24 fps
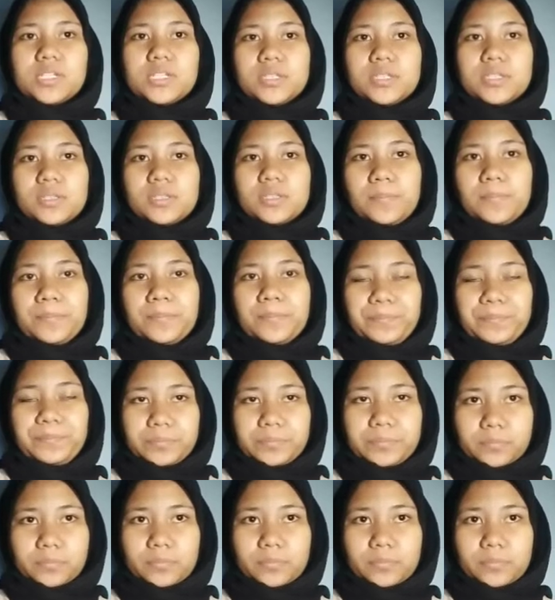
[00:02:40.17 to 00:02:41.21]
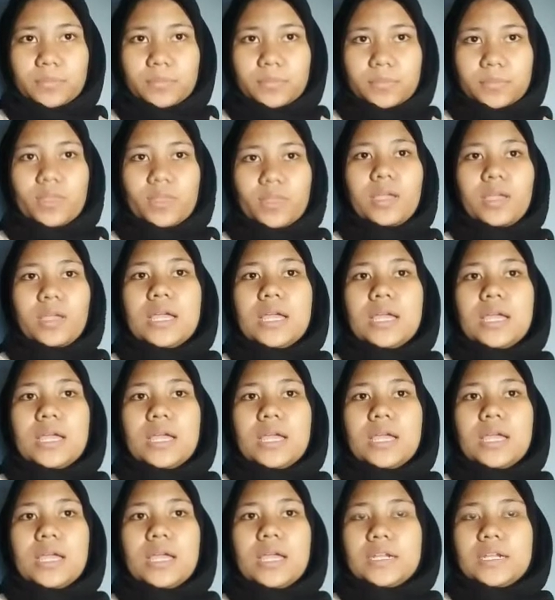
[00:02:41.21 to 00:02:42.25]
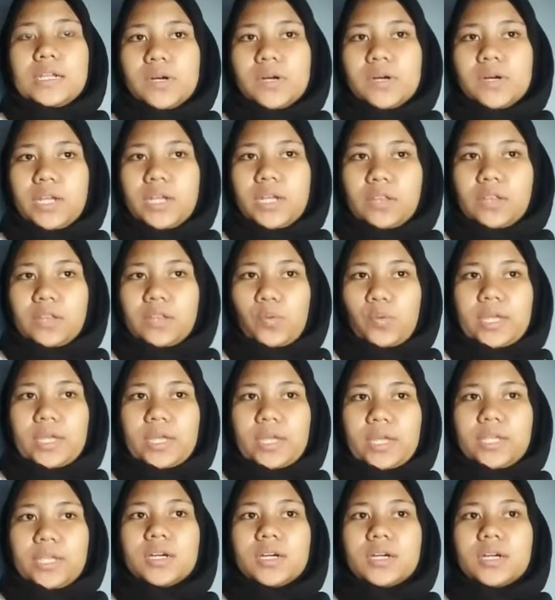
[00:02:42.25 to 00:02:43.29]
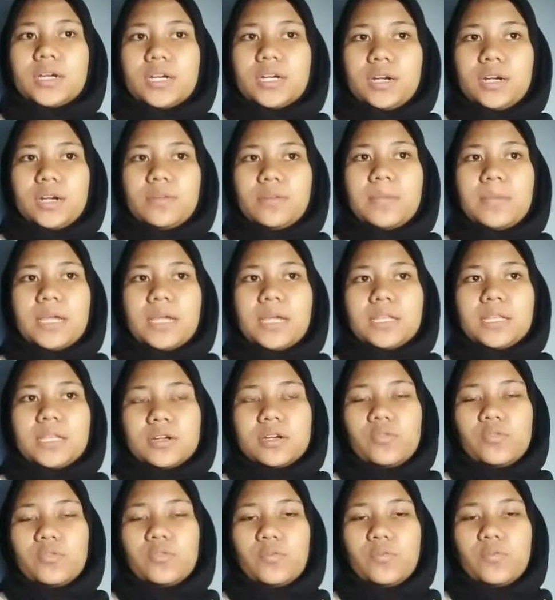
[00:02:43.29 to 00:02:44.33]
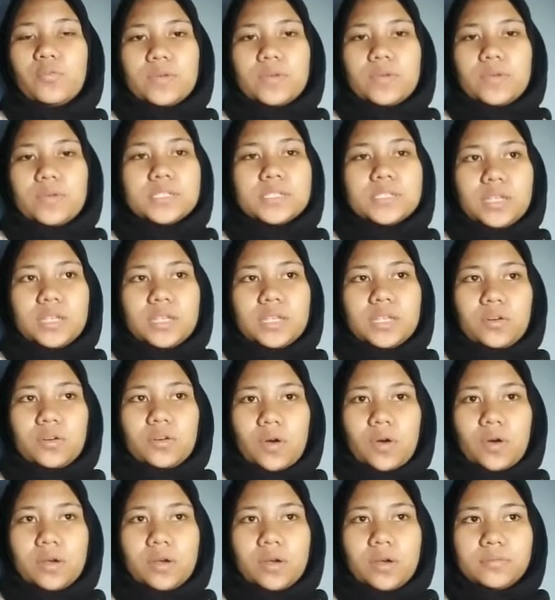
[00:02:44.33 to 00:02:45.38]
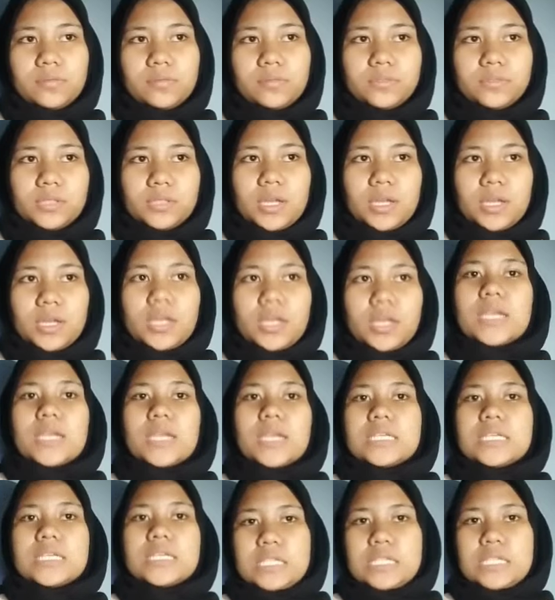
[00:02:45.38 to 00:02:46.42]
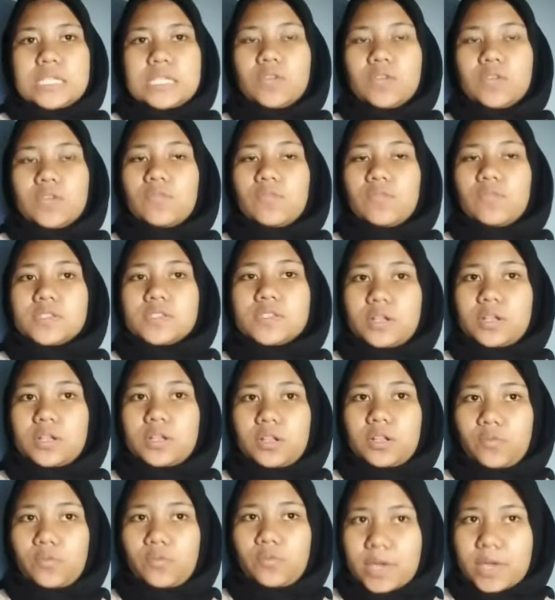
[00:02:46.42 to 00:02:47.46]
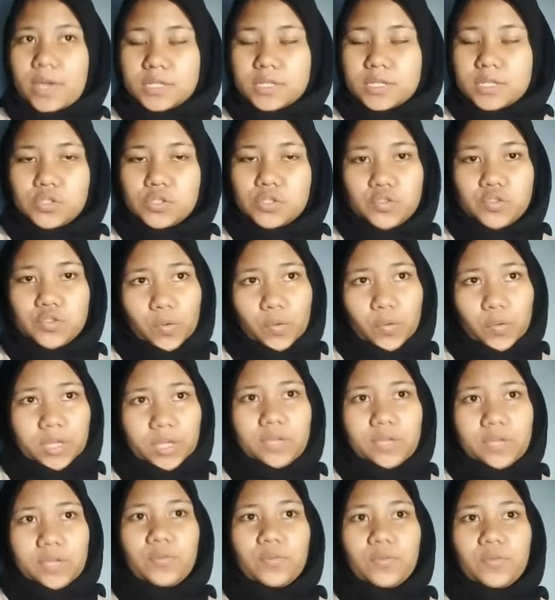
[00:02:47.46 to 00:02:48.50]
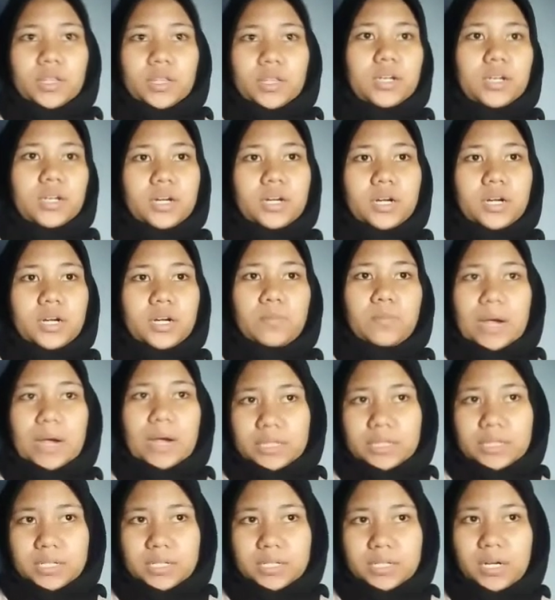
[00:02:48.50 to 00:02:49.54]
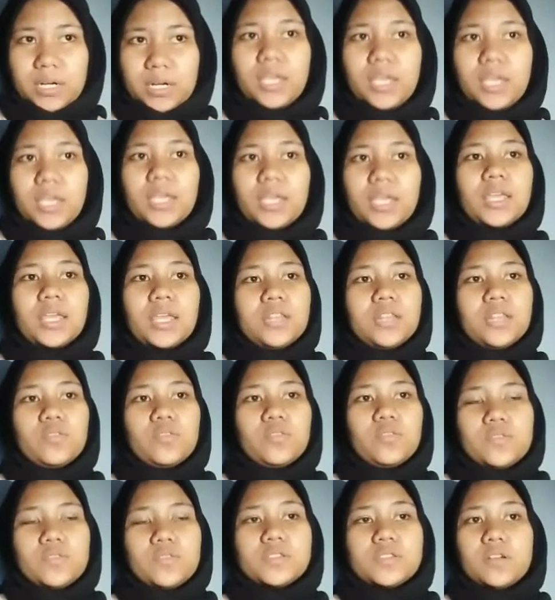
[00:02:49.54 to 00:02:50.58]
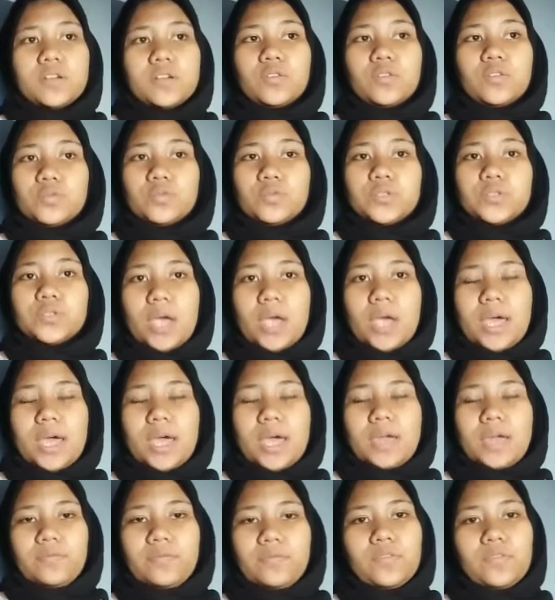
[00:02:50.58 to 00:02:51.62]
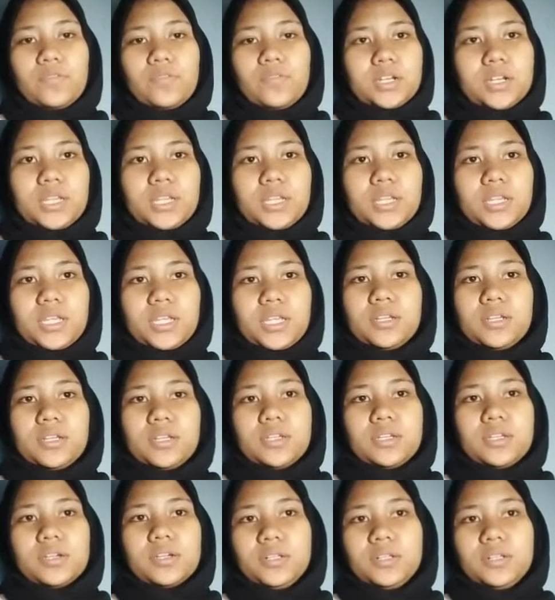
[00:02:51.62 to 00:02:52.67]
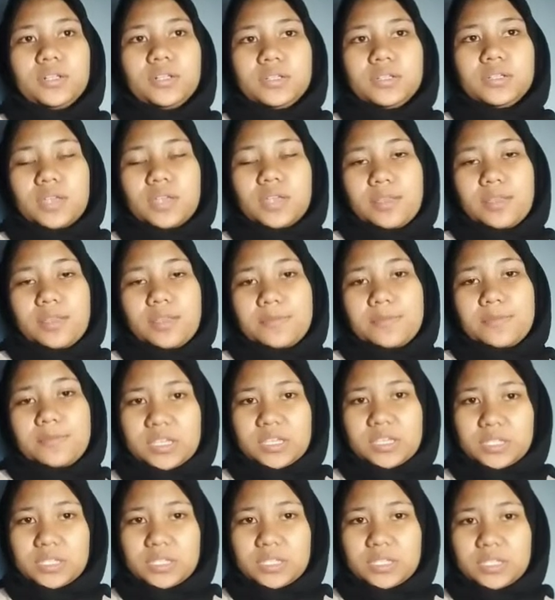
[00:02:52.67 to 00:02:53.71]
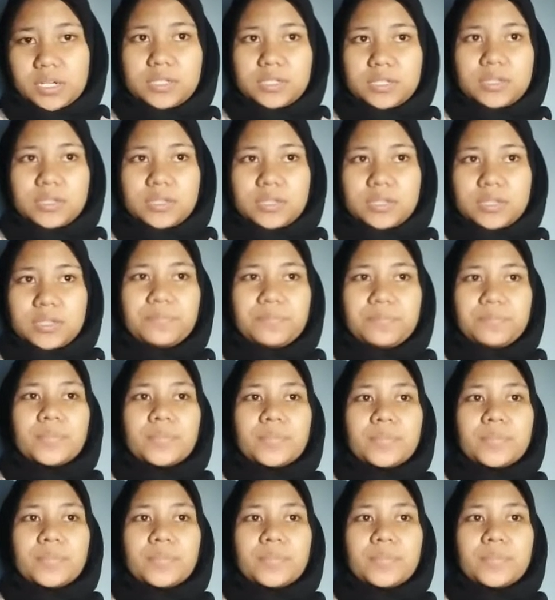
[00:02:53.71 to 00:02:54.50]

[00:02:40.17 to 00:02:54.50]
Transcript: remember that when her mother was still around, she was always joking with her mother. It was a good time for the little girl selling matches. She imagined